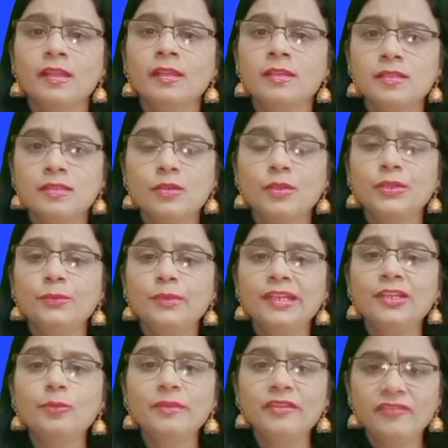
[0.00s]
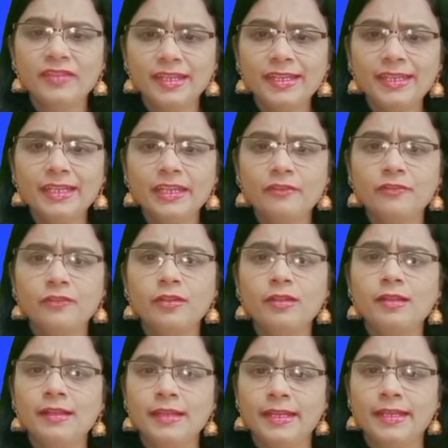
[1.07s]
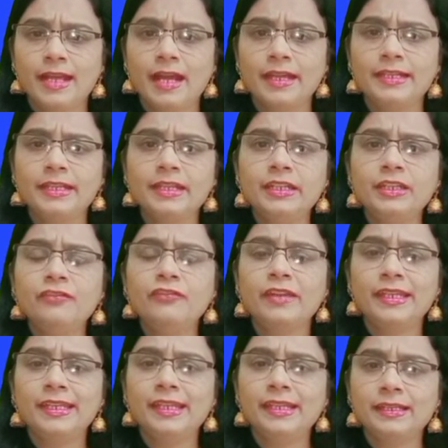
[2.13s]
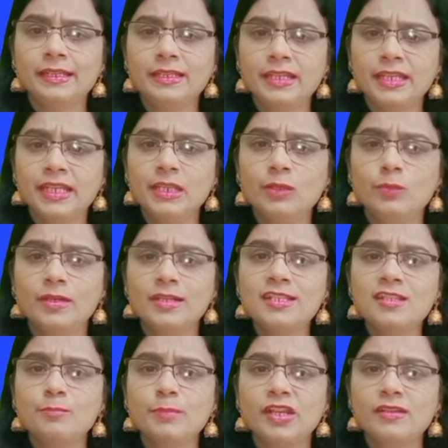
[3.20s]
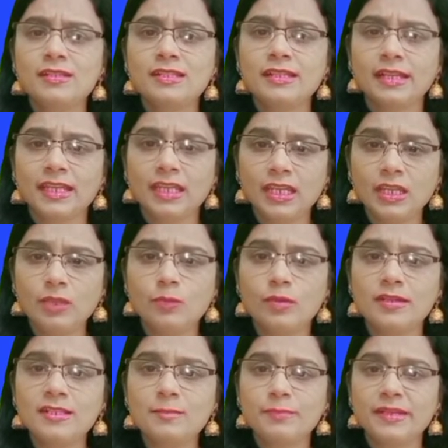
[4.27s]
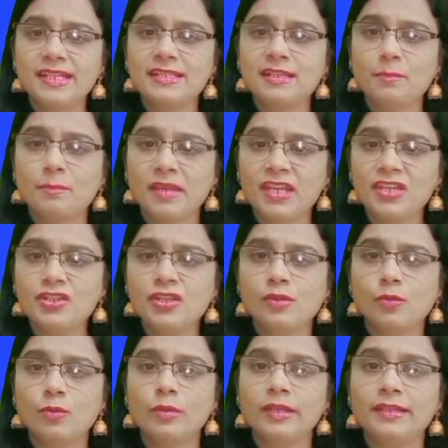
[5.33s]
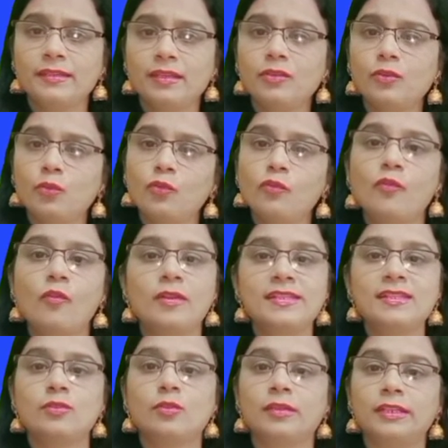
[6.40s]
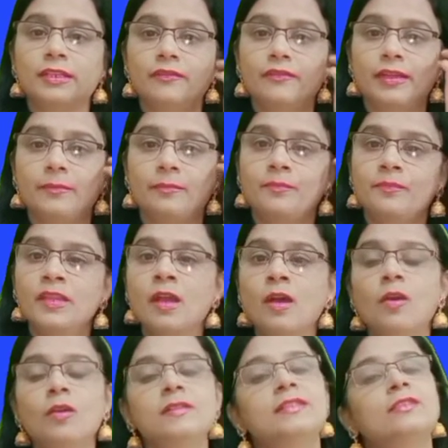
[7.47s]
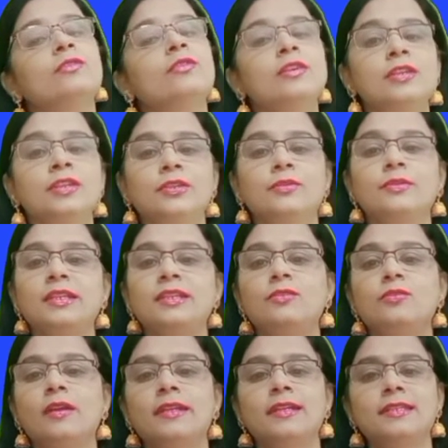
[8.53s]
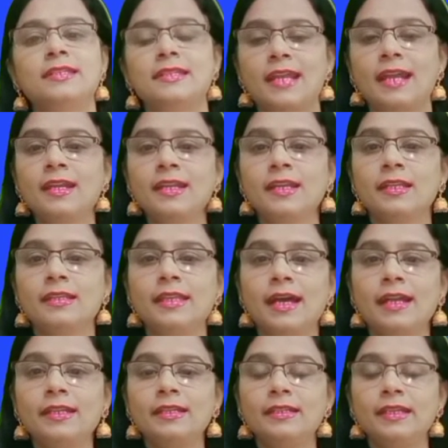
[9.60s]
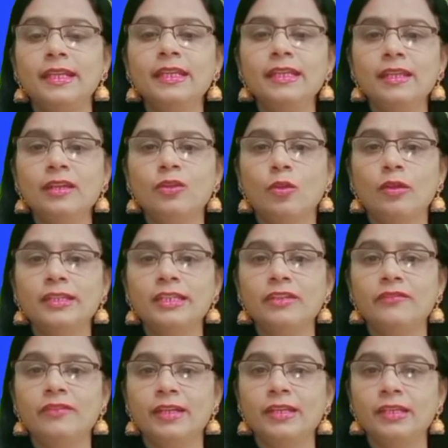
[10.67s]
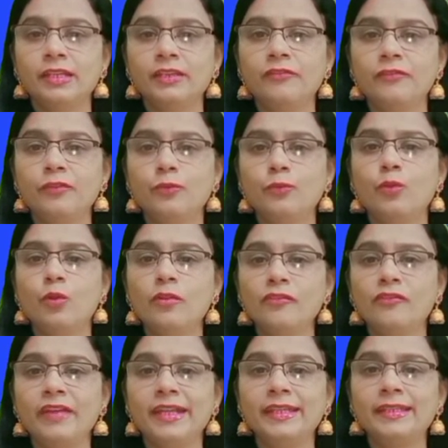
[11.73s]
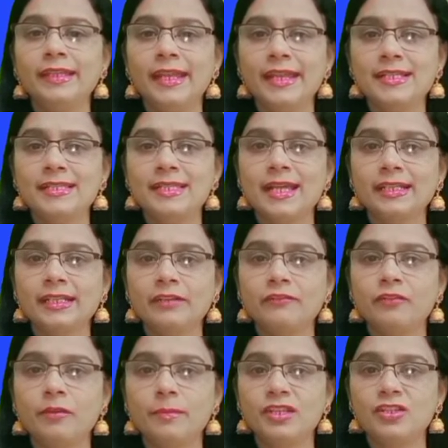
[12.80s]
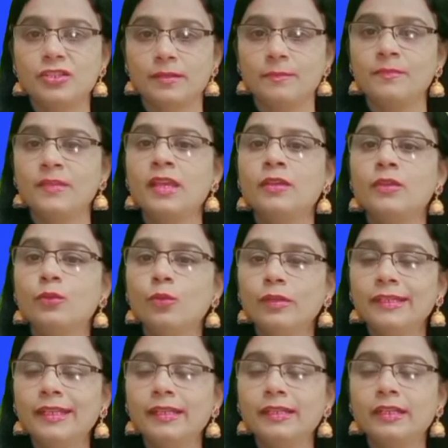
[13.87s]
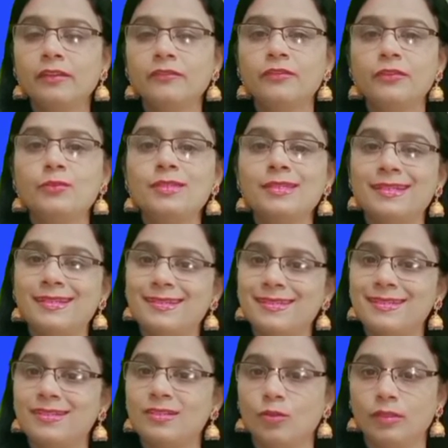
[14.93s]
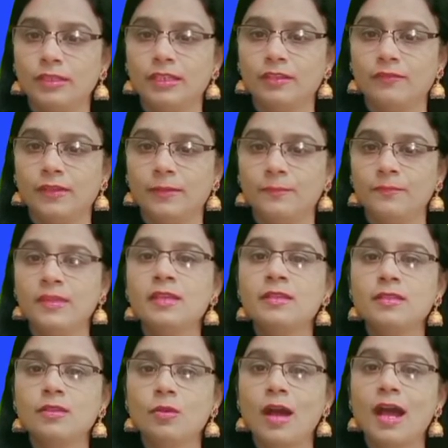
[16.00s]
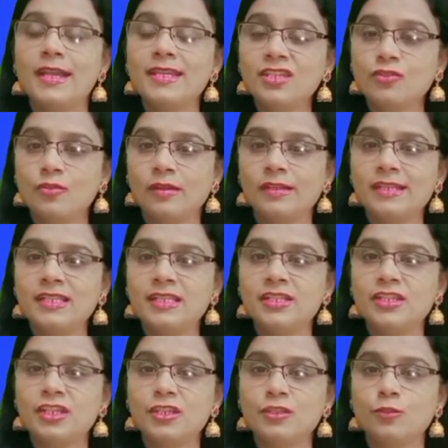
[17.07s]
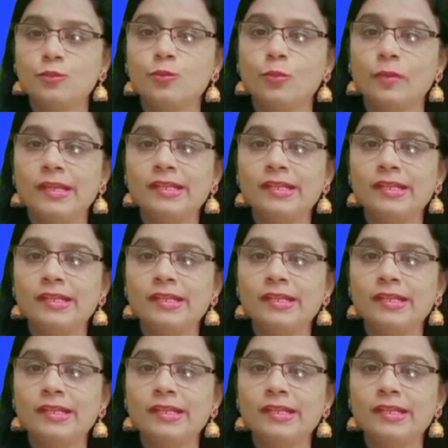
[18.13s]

So you need to be very careful in identifying the keywords, because the keywords plays a major role in the true, false, not given. Also, you need to understand that in the not given, if you don't find the exact information, don't get confused, it is a not given. So I strongly suggest you, while